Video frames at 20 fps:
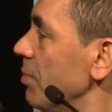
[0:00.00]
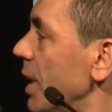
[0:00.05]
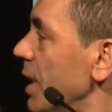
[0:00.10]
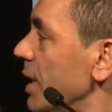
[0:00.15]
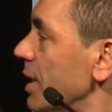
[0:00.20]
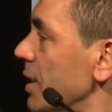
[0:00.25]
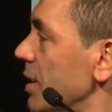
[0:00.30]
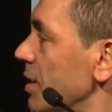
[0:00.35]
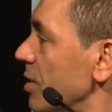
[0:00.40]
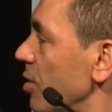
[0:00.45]

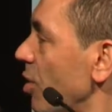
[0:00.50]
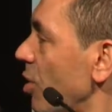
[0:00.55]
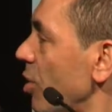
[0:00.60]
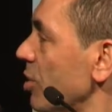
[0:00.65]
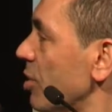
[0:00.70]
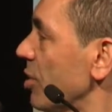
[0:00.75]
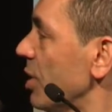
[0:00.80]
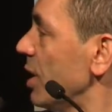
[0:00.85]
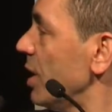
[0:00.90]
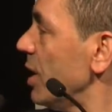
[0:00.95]
the
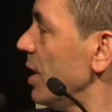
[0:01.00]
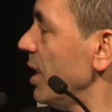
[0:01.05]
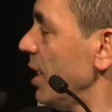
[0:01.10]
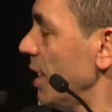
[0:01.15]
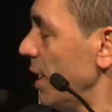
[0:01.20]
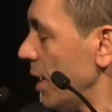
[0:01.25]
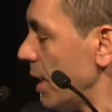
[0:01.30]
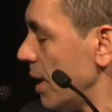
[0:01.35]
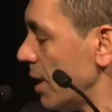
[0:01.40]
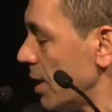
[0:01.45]
doctor
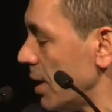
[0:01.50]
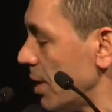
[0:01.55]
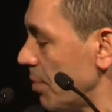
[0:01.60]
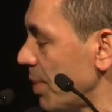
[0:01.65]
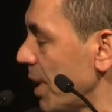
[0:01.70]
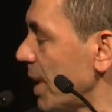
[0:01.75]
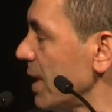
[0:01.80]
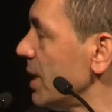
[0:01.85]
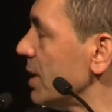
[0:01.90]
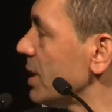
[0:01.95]

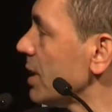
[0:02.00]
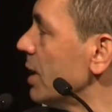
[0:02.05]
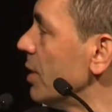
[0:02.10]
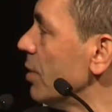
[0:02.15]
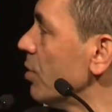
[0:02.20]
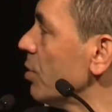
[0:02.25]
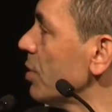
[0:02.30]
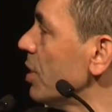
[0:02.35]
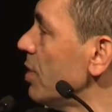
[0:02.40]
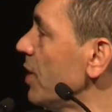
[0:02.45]
by
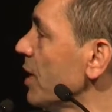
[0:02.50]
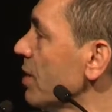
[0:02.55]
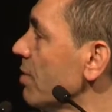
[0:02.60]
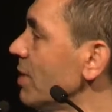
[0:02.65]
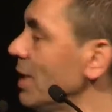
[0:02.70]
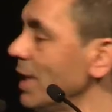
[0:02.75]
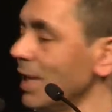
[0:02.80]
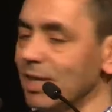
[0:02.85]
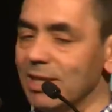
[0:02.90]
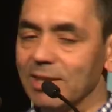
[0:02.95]
intranodal
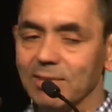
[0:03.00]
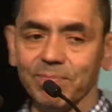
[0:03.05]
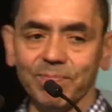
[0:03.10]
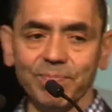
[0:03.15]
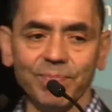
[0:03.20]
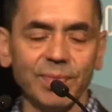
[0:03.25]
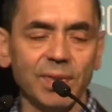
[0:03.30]
vaccination.